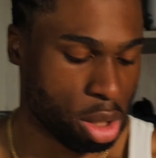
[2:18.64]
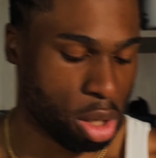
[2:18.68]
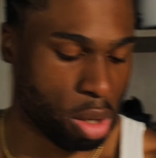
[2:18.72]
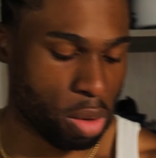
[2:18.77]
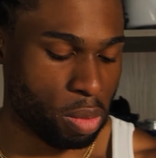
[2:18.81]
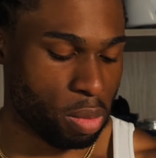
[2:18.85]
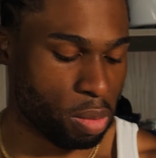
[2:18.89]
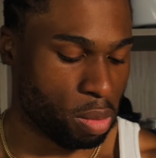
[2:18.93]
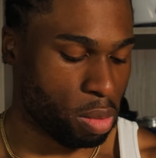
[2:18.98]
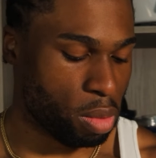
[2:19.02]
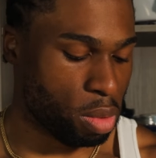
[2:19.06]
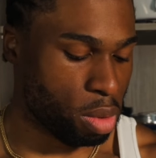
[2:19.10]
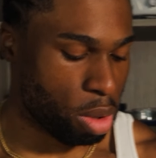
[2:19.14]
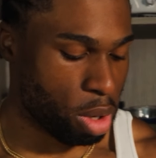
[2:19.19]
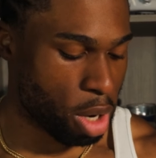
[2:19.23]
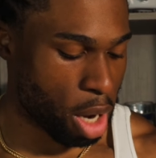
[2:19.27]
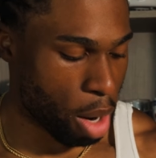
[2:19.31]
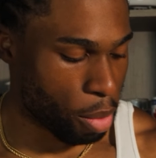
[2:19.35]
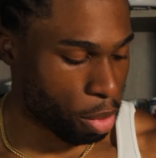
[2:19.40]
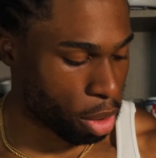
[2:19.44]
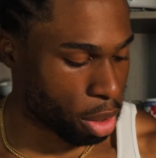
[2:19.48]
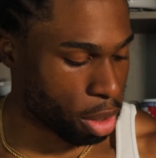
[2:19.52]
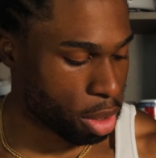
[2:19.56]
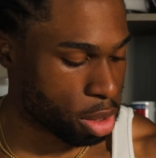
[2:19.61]
So
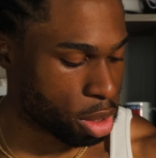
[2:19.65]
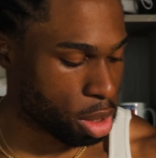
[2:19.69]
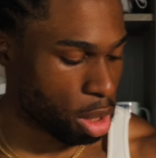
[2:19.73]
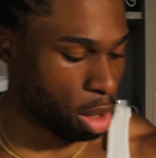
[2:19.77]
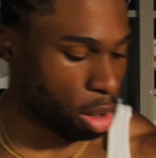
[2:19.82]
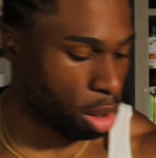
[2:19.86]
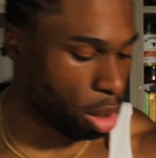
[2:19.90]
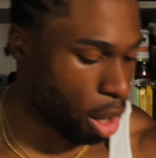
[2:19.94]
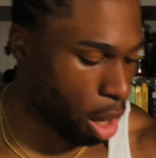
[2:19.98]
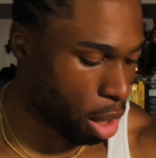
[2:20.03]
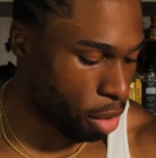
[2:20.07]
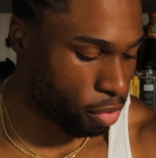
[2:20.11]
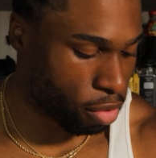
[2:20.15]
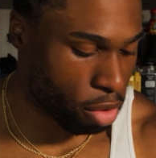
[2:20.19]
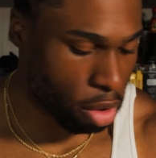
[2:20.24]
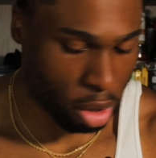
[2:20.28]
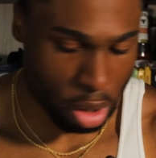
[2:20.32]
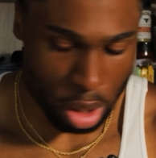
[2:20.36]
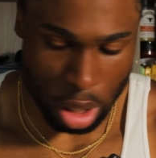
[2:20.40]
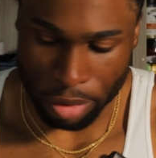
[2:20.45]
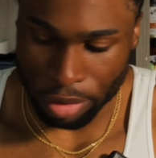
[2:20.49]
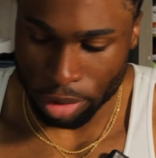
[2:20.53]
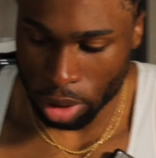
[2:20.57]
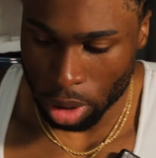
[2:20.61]
now we're gonna start kind of
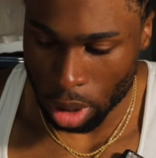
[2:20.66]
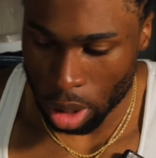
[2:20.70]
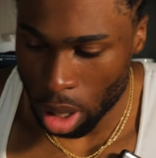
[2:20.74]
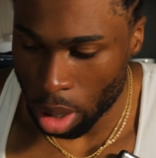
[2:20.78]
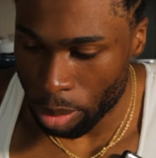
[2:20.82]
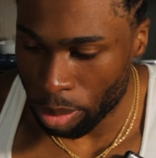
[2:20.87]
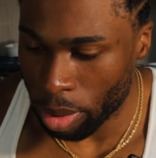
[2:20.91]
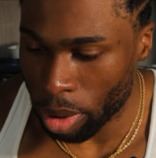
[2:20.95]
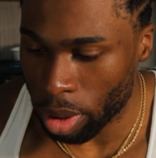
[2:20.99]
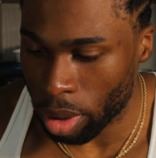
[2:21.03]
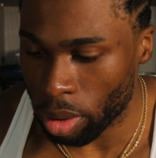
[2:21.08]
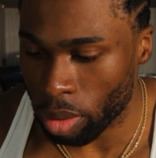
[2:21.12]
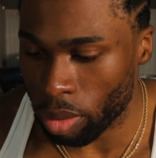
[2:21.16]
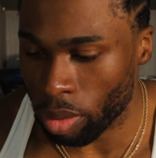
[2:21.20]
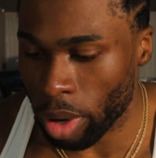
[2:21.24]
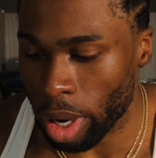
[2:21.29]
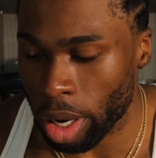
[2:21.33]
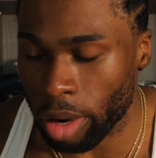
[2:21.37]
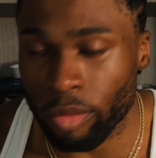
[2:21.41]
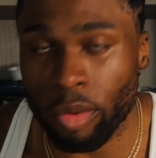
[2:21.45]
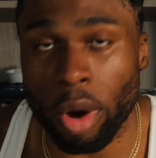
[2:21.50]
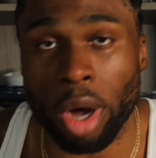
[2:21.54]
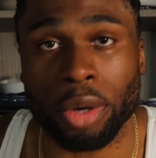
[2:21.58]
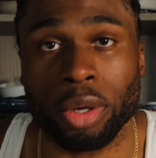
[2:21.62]
cooking everything up and we'll
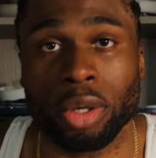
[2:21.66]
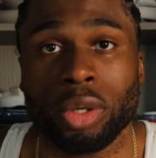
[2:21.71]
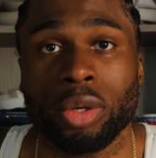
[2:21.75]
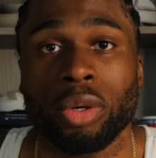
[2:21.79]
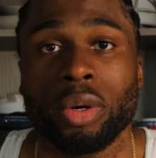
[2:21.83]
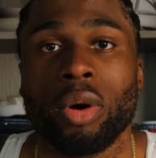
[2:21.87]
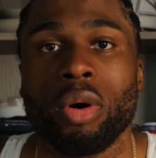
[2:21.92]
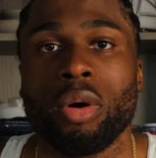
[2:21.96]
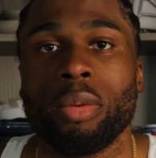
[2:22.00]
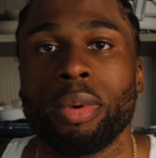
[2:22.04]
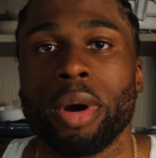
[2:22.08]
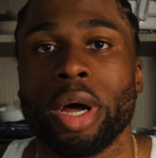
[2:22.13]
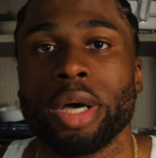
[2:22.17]
kind of walk you through the whole